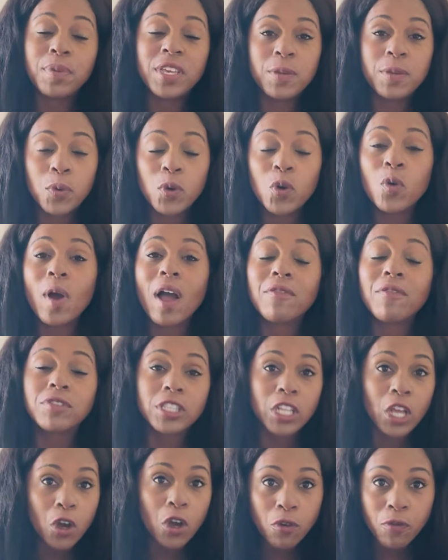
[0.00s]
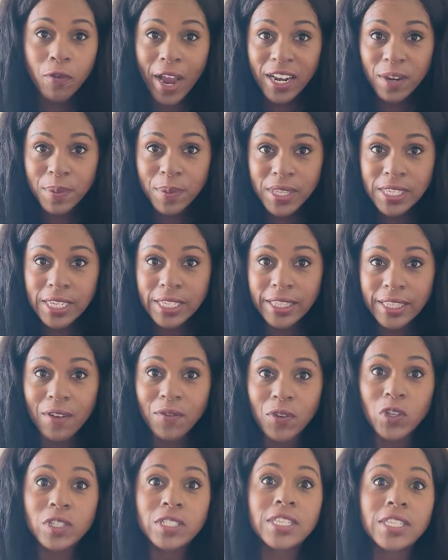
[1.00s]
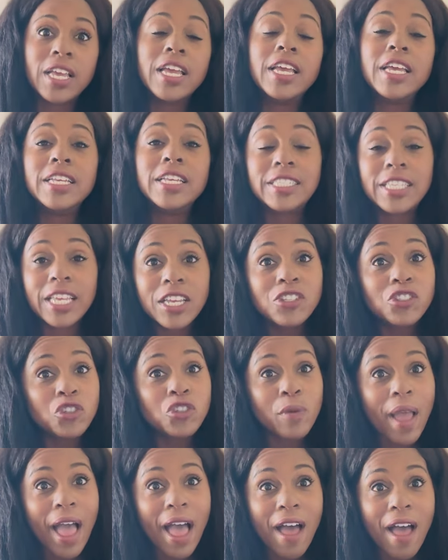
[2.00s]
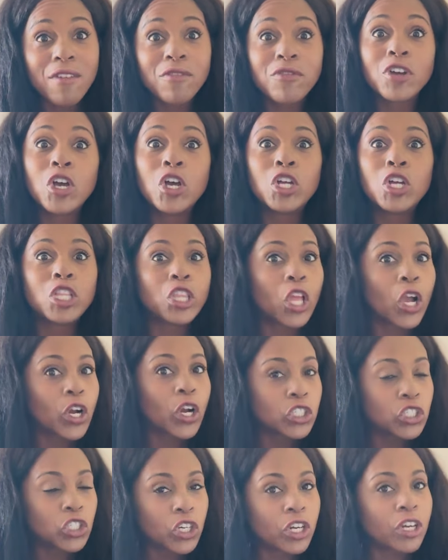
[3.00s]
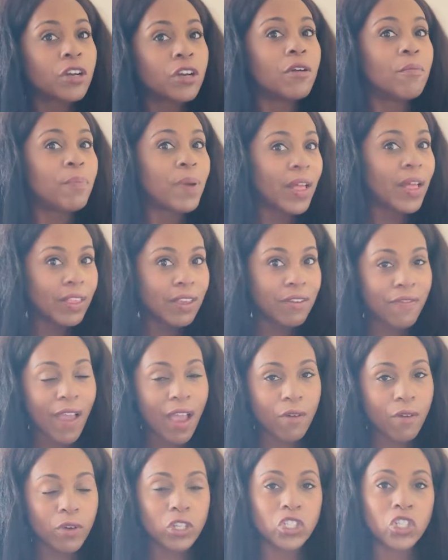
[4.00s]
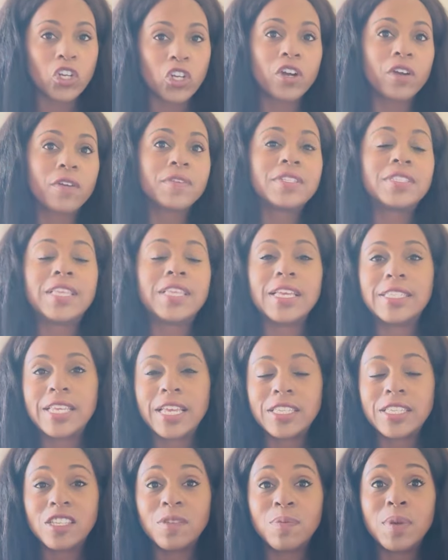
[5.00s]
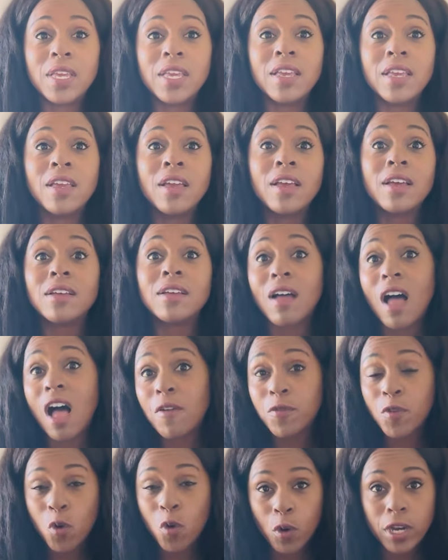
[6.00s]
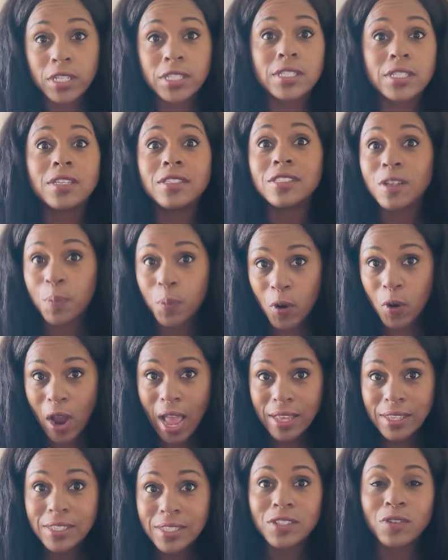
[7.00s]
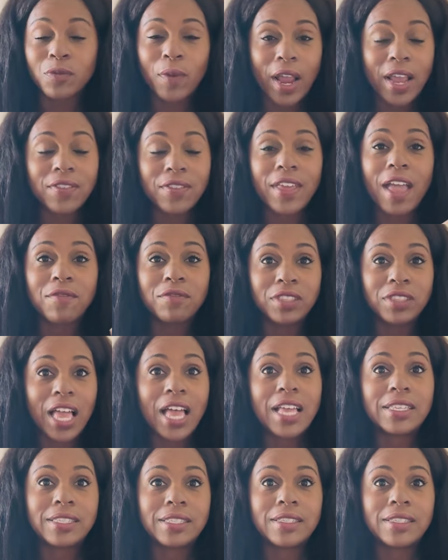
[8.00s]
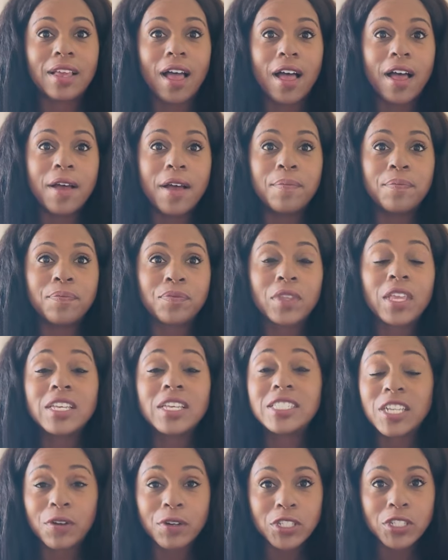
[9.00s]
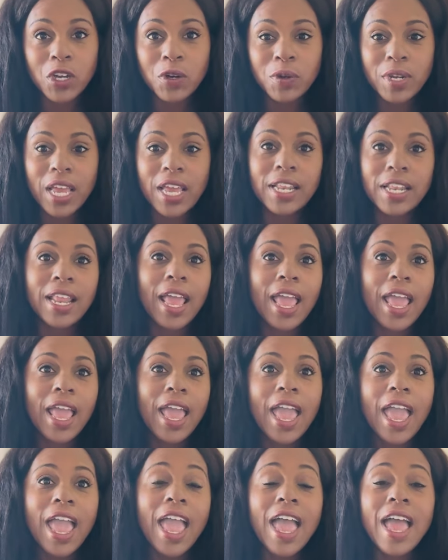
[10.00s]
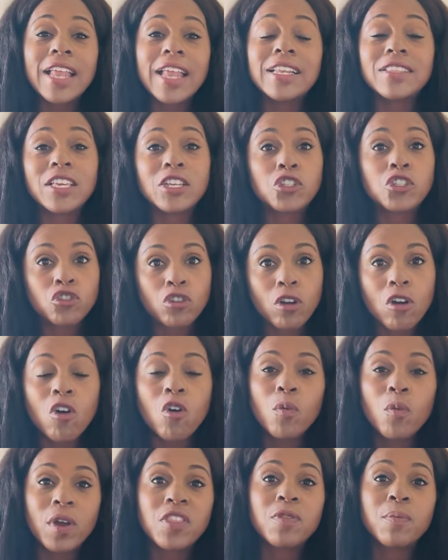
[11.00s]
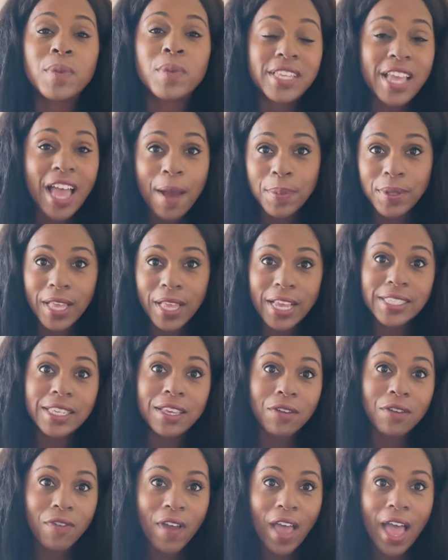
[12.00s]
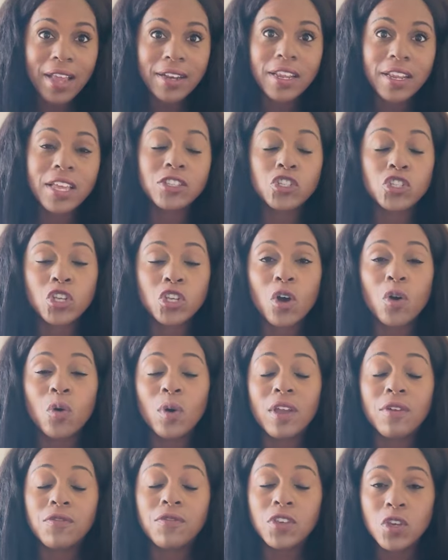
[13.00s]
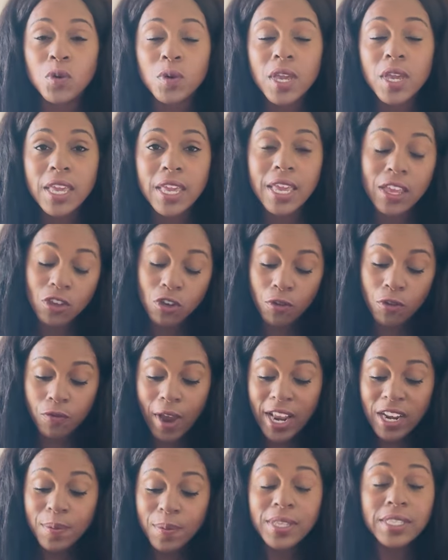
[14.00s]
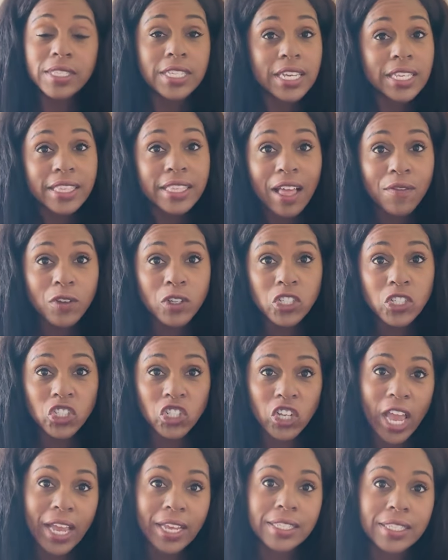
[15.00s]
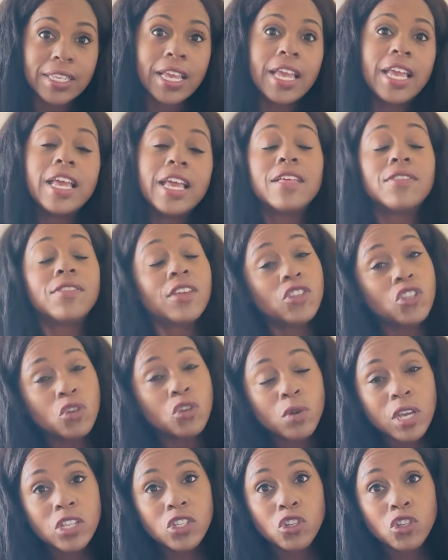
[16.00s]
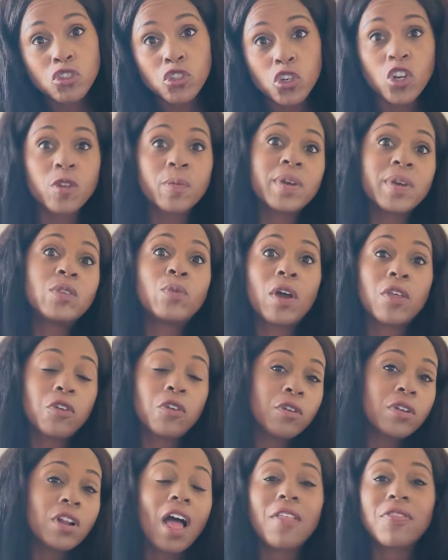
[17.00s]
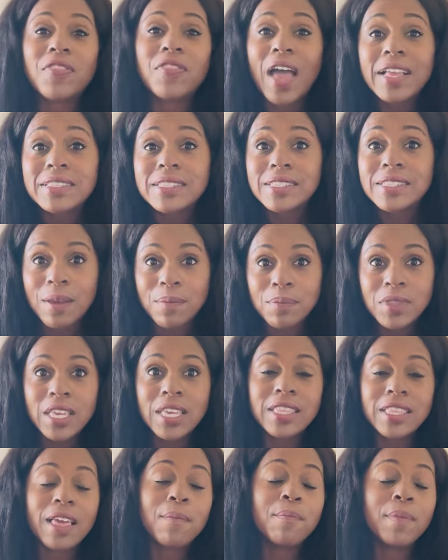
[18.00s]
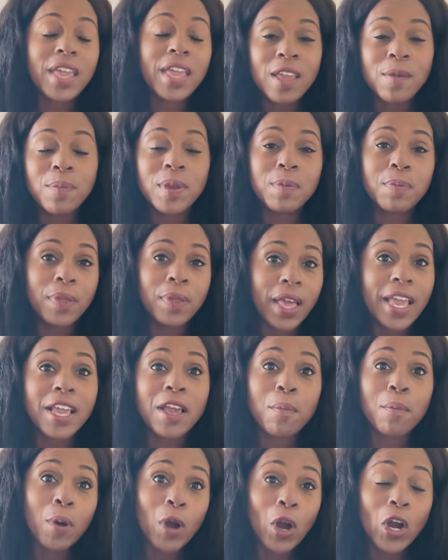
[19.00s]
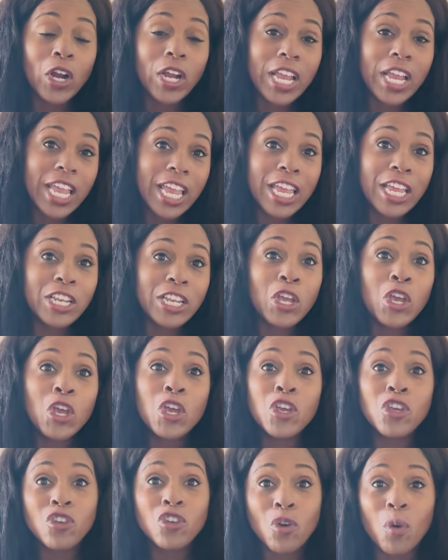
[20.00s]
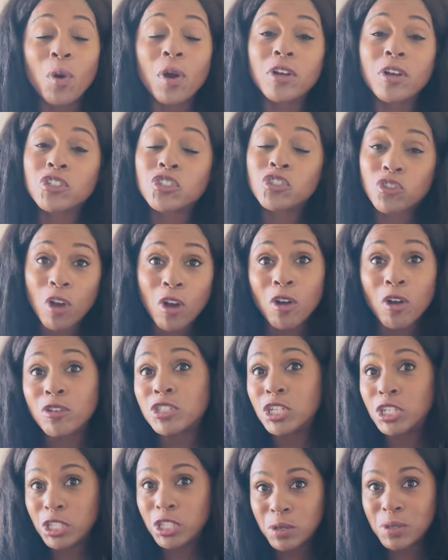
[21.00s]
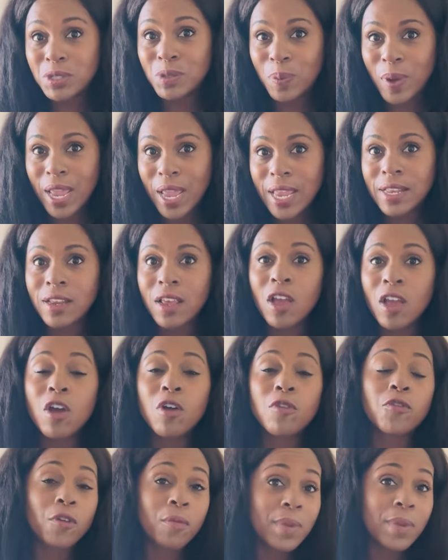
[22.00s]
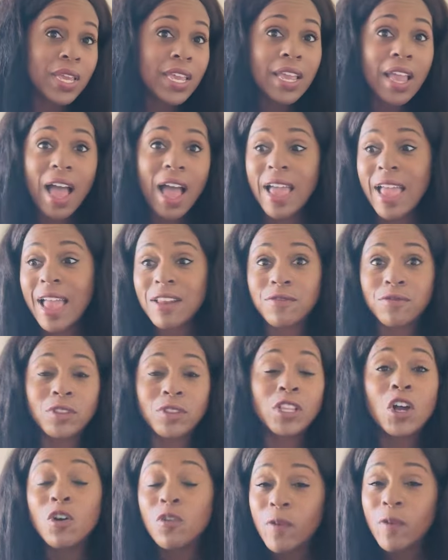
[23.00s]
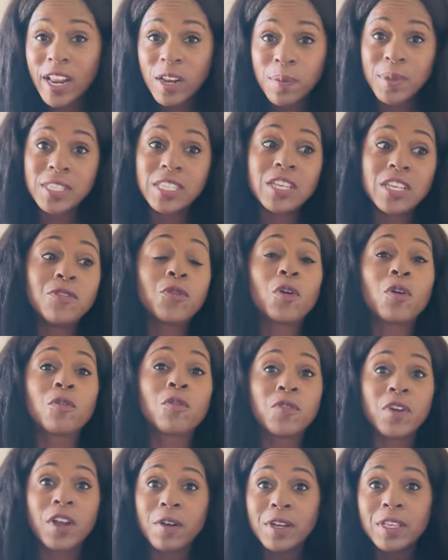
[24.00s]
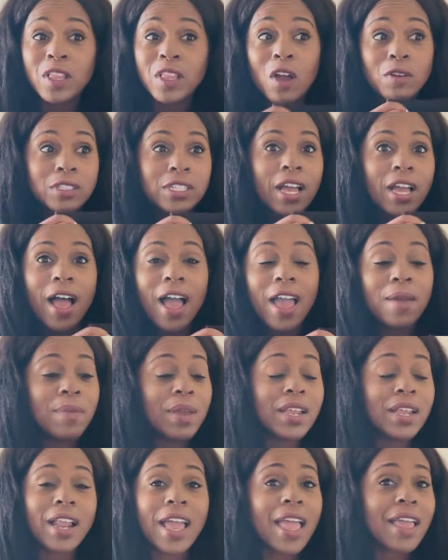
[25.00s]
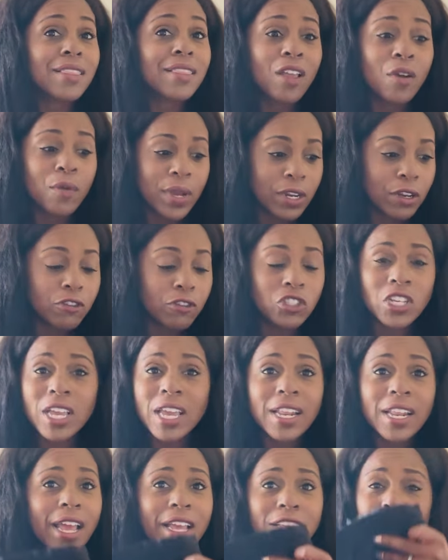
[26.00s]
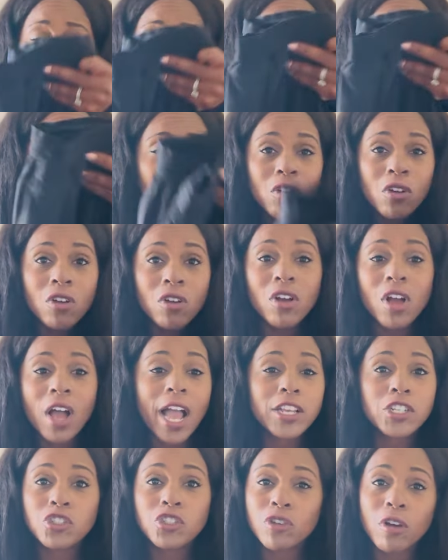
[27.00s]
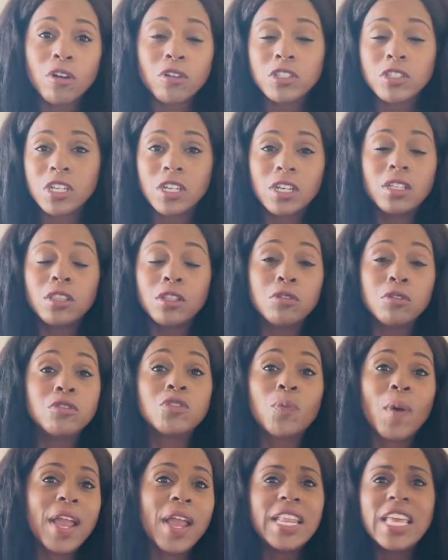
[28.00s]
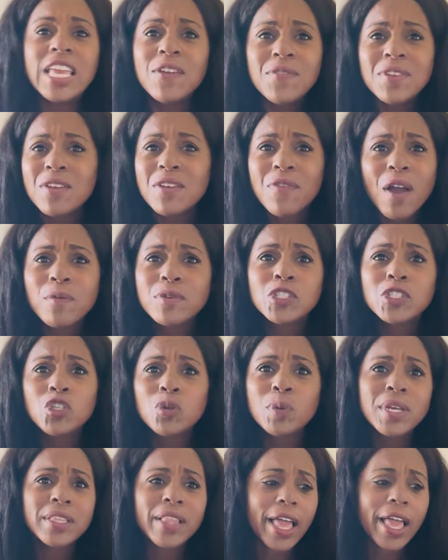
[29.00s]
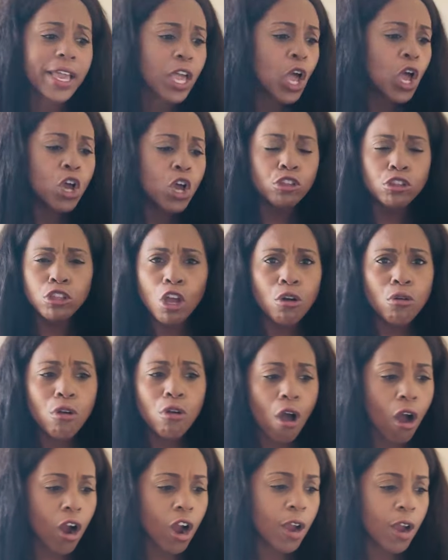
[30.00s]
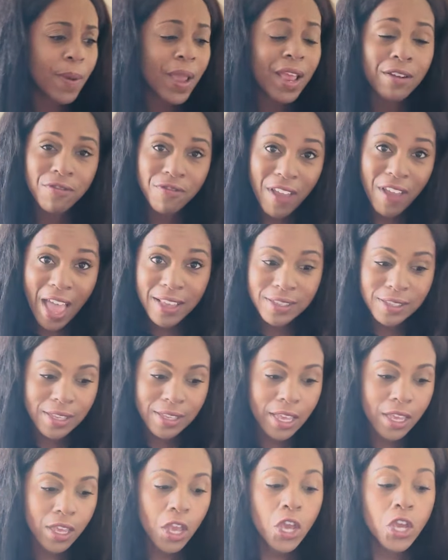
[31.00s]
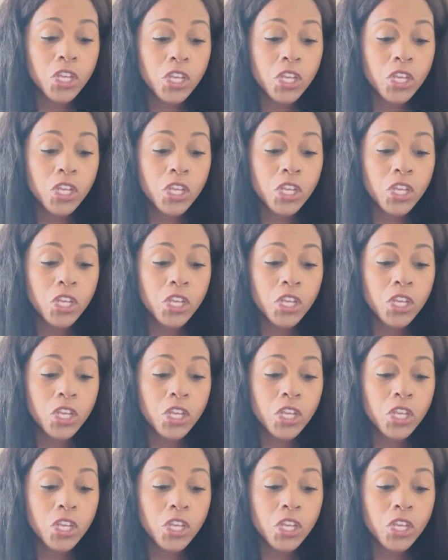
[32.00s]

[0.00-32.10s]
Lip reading: People who have low vitamin D levels tend to have larger belly fat reserves. They tend to be, of course, depressed, right? They have less serotonin, and they struggle with metabolizing fat. And so if you can get your vitamin D levels checked, then you can determine whether or not that's something that may be playing a part in your struggle to lose weight. For me, I had low vitamin D for a very long time, and I had low energy, and I struggled to lose weight even if I was doing like low carb and fasting.